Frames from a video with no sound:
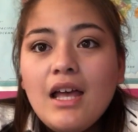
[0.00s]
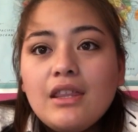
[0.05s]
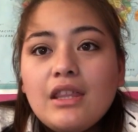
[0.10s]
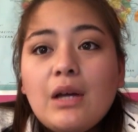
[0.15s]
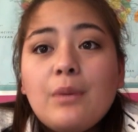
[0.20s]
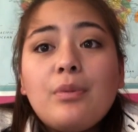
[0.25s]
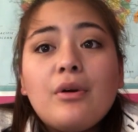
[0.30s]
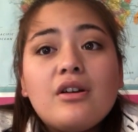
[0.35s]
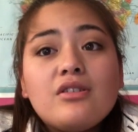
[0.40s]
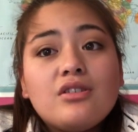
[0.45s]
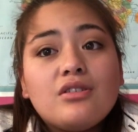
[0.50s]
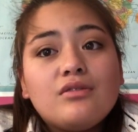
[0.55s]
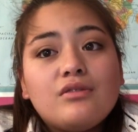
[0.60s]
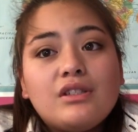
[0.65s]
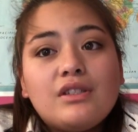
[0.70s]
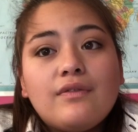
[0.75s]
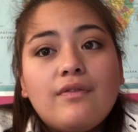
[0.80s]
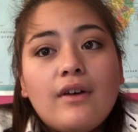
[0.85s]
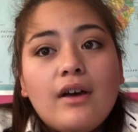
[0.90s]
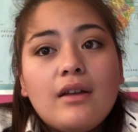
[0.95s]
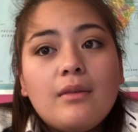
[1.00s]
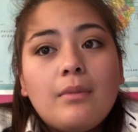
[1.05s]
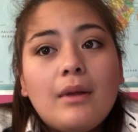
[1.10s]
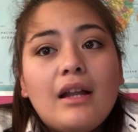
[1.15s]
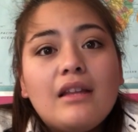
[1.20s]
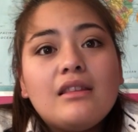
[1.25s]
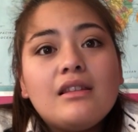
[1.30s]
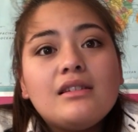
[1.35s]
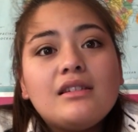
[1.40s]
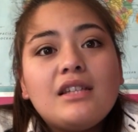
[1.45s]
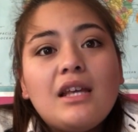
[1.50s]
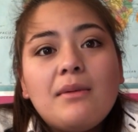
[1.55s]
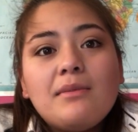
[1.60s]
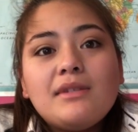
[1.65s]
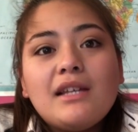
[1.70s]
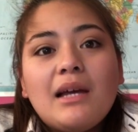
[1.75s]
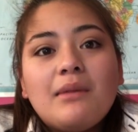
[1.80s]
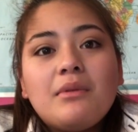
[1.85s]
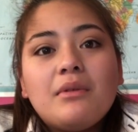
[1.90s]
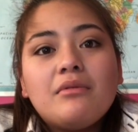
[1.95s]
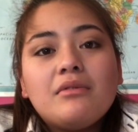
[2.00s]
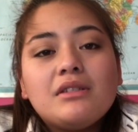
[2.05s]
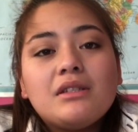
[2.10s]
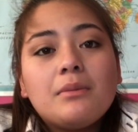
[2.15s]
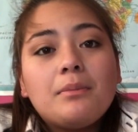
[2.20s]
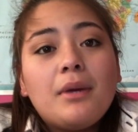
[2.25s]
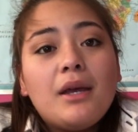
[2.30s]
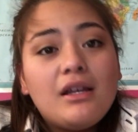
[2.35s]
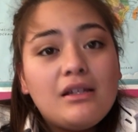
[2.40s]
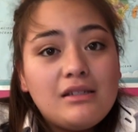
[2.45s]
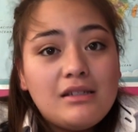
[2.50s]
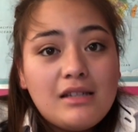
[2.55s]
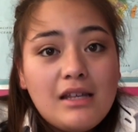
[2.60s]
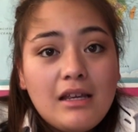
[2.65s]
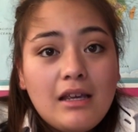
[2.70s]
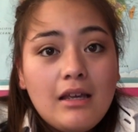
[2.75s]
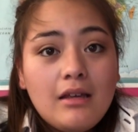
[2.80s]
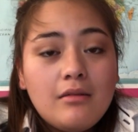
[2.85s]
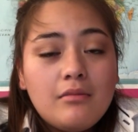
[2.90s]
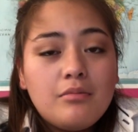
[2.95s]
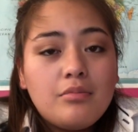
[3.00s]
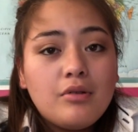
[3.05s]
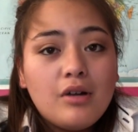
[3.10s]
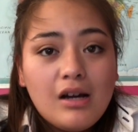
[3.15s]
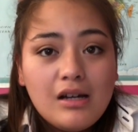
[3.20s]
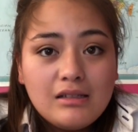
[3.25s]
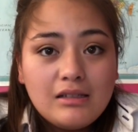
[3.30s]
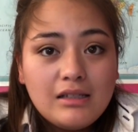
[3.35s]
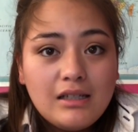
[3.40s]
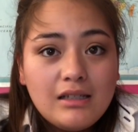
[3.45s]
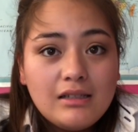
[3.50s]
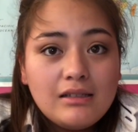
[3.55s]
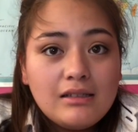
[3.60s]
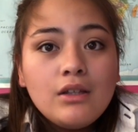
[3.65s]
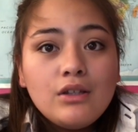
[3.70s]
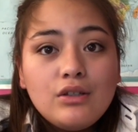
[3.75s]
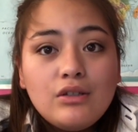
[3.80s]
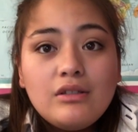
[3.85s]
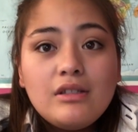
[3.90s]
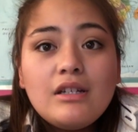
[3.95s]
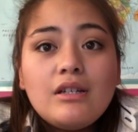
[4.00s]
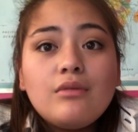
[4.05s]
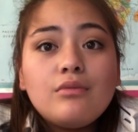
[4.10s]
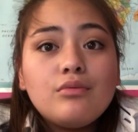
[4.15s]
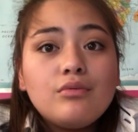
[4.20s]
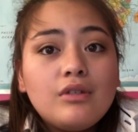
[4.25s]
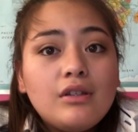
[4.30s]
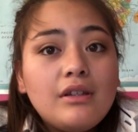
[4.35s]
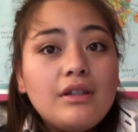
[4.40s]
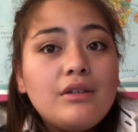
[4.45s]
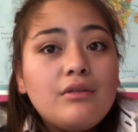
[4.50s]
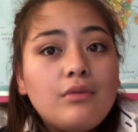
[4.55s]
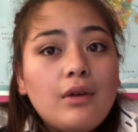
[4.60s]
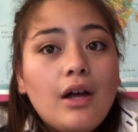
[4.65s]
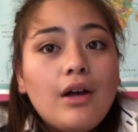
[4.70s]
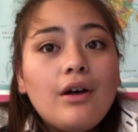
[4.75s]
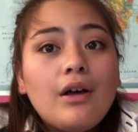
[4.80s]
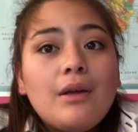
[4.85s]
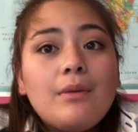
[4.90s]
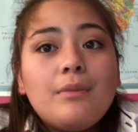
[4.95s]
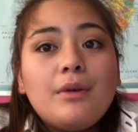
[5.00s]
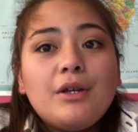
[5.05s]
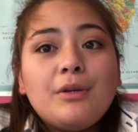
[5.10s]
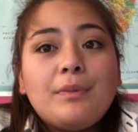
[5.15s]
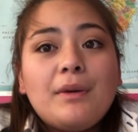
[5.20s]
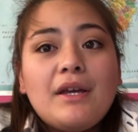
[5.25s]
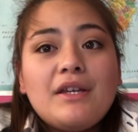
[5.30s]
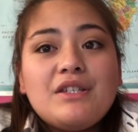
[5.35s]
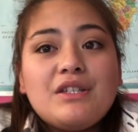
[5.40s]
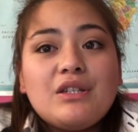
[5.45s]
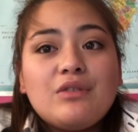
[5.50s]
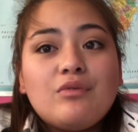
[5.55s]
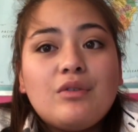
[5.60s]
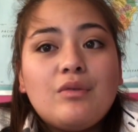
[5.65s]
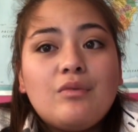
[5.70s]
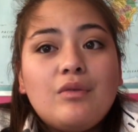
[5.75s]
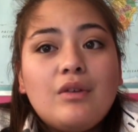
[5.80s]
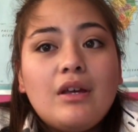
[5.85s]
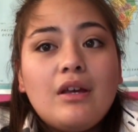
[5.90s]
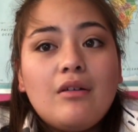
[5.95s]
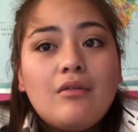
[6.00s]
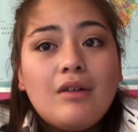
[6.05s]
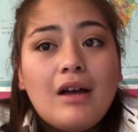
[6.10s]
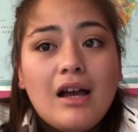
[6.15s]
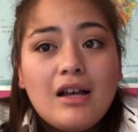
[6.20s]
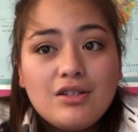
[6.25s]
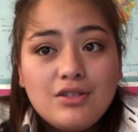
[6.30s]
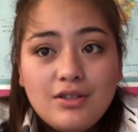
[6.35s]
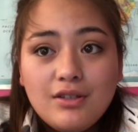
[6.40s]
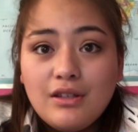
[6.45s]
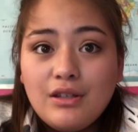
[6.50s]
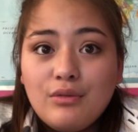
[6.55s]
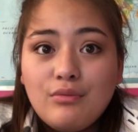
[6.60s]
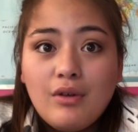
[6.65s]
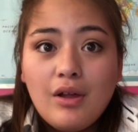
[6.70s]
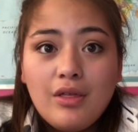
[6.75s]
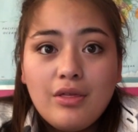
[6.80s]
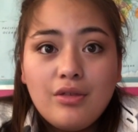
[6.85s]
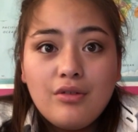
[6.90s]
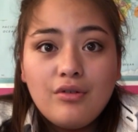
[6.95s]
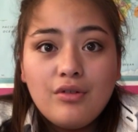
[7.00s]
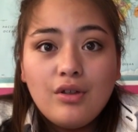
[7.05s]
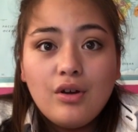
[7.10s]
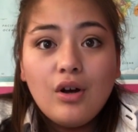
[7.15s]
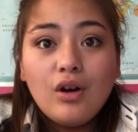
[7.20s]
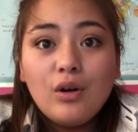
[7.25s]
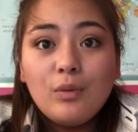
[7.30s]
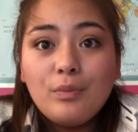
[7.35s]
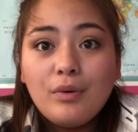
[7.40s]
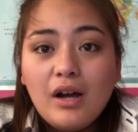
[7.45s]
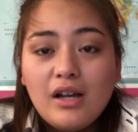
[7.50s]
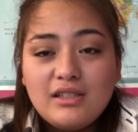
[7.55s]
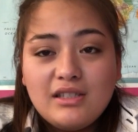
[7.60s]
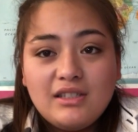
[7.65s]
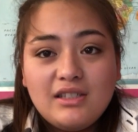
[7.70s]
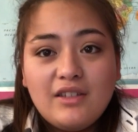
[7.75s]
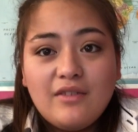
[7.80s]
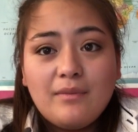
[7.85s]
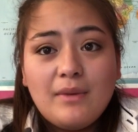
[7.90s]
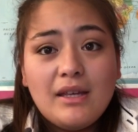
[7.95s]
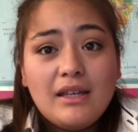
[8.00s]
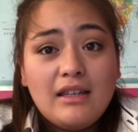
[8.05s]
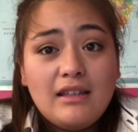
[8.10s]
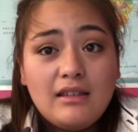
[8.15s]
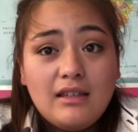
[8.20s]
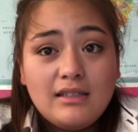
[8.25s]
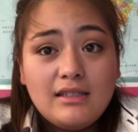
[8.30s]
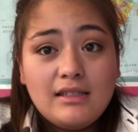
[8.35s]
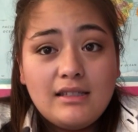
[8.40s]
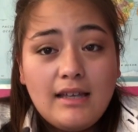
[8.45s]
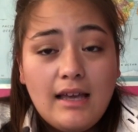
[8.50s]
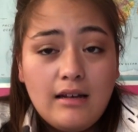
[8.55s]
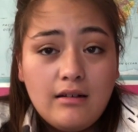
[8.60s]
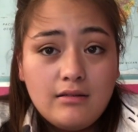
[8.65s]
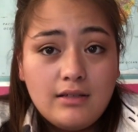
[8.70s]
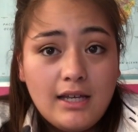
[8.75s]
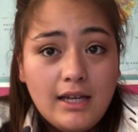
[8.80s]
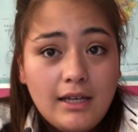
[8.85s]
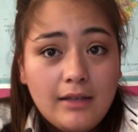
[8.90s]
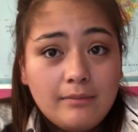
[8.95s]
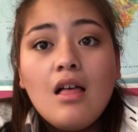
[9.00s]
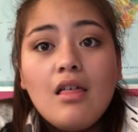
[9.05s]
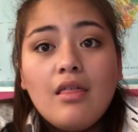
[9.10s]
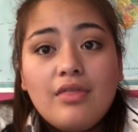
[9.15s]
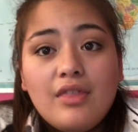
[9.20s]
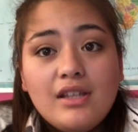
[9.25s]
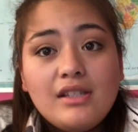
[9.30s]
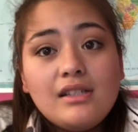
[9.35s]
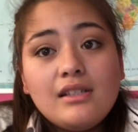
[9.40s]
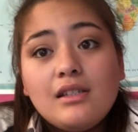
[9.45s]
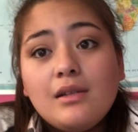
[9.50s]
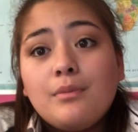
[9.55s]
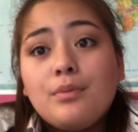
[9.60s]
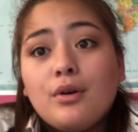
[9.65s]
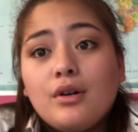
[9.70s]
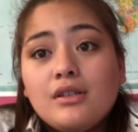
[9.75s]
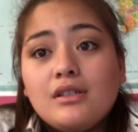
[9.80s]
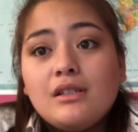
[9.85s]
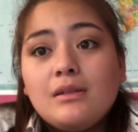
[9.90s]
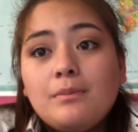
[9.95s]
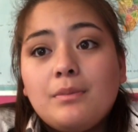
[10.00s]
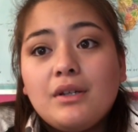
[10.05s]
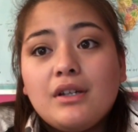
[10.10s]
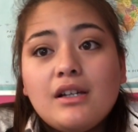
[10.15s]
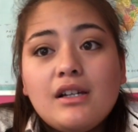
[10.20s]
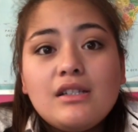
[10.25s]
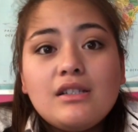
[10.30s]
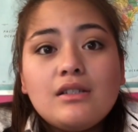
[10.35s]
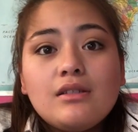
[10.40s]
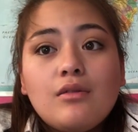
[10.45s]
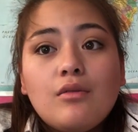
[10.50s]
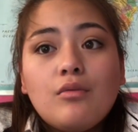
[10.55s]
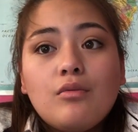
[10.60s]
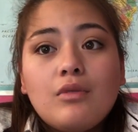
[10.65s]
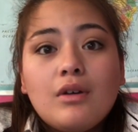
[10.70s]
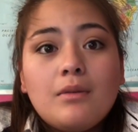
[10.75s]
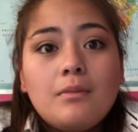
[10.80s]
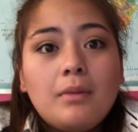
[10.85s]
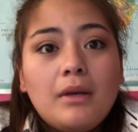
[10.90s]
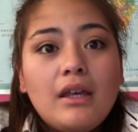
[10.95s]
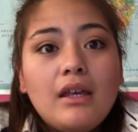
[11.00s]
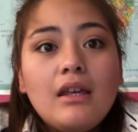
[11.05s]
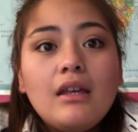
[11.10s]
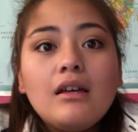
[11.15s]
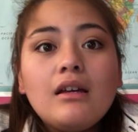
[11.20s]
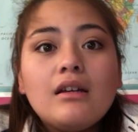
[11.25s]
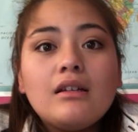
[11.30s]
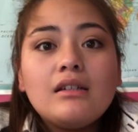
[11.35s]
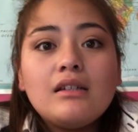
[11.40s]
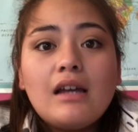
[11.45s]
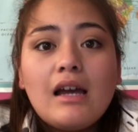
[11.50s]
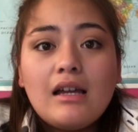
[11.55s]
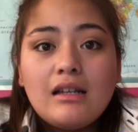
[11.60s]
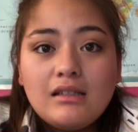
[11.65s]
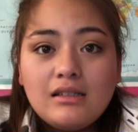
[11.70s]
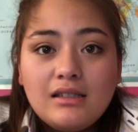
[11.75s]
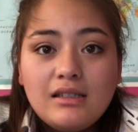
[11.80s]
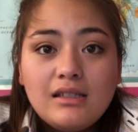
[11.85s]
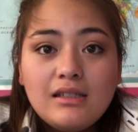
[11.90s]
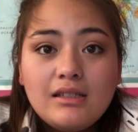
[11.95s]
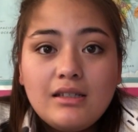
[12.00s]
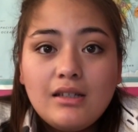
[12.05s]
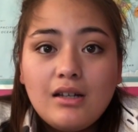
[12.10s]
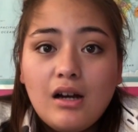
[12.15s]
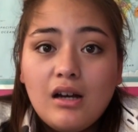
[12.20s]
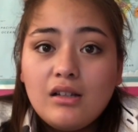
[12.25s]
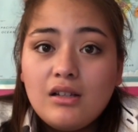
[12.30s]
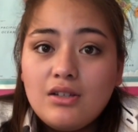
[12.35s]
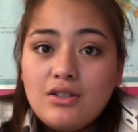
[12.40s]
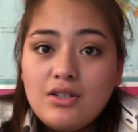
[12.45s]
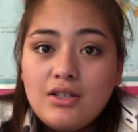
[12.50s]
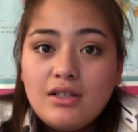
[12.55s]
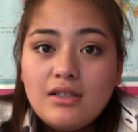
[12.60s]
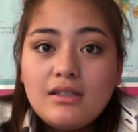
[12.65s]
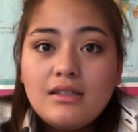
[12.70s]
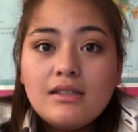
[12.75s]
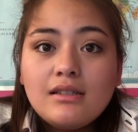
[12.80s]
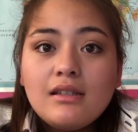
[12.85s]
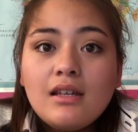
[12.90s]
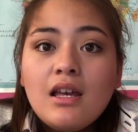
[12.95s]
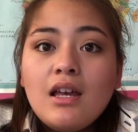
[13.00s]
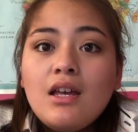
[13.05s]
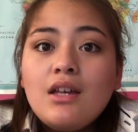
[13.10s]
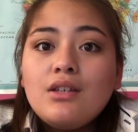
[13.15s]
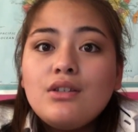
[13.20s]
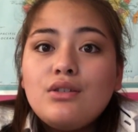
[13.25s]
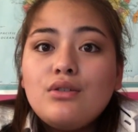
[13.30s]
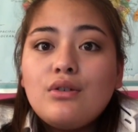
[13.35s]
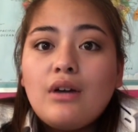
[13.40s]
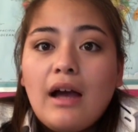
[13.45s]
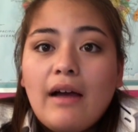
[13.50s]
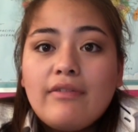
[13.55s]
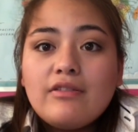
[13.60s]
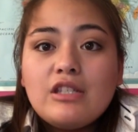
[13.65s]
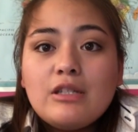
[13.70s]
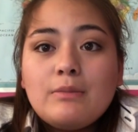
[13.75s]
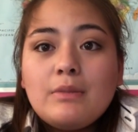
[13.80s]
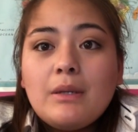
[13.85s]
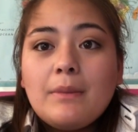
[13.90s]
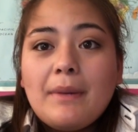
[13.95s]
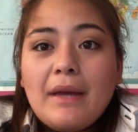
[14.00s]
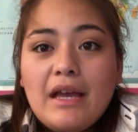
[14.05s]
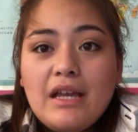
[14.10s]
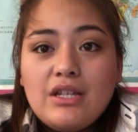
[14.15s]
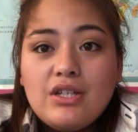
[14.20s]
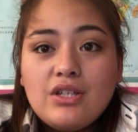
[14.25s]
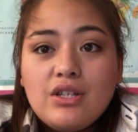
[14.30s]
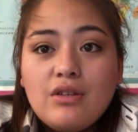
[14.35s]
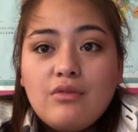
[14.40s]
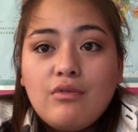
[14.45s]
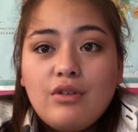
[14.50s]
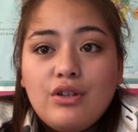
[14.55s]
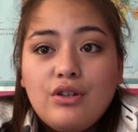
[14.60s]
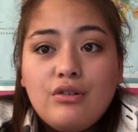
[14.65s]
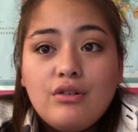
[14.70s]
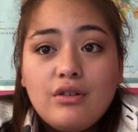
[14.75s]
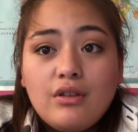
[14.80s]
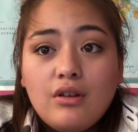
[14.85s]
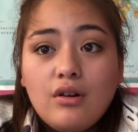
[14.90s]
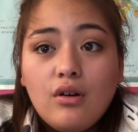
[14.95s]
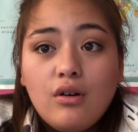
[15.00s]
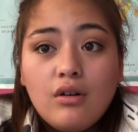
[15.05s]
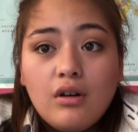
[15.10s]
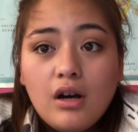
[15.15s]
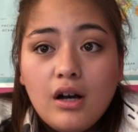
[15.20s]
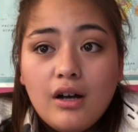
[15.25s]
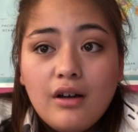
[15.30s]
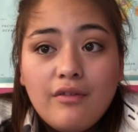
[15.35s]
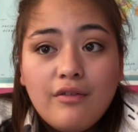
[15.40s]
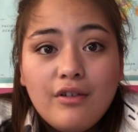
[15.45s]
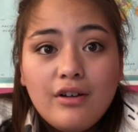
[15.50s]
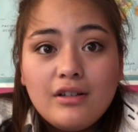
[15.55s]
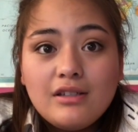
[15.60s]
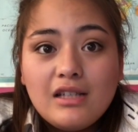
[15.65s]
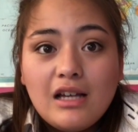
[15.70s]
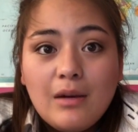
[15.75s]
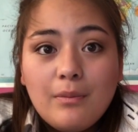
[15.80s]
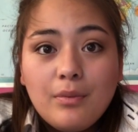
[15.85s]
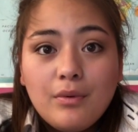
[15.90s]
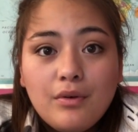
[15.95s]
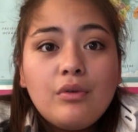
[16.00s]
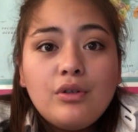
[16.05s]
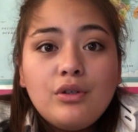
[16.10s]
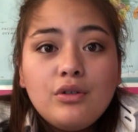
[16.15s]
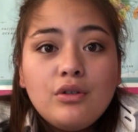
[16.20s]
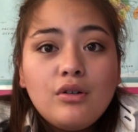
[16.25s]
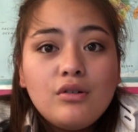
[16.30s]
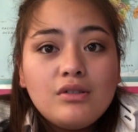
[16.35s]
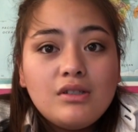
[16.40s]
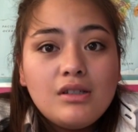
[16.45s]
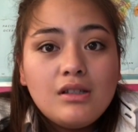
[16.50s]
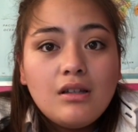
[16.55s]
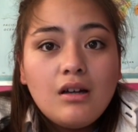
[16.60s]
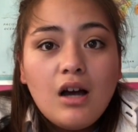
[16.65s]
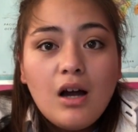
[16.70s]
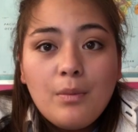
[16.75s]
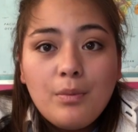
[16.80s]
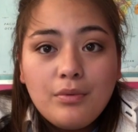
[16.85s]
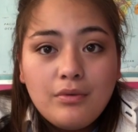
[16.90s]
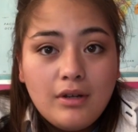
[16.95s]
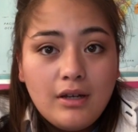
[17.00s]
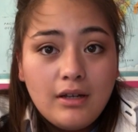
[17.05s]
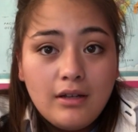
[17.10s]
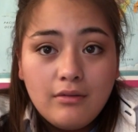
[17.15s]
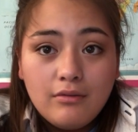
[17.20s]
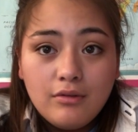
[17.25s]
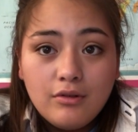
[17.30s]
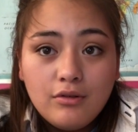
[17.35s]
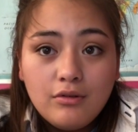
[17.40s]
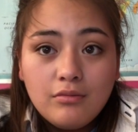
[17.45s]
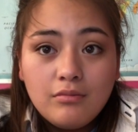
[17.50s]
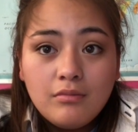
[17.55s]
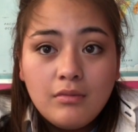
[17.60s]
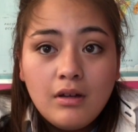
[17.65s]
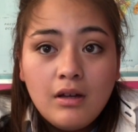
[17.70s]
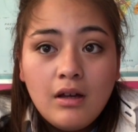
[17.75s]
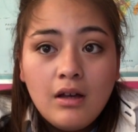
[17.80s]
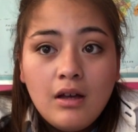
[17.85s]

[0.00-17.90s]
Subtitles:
That project was fun, but at the same time it was a painstaking process. You did really well in being patient when we actually went through the whole process of making the cyanotype. This is important because when being an anesthesiologist, you have to be patient when you're in the OR. For example, when you go to the operating room,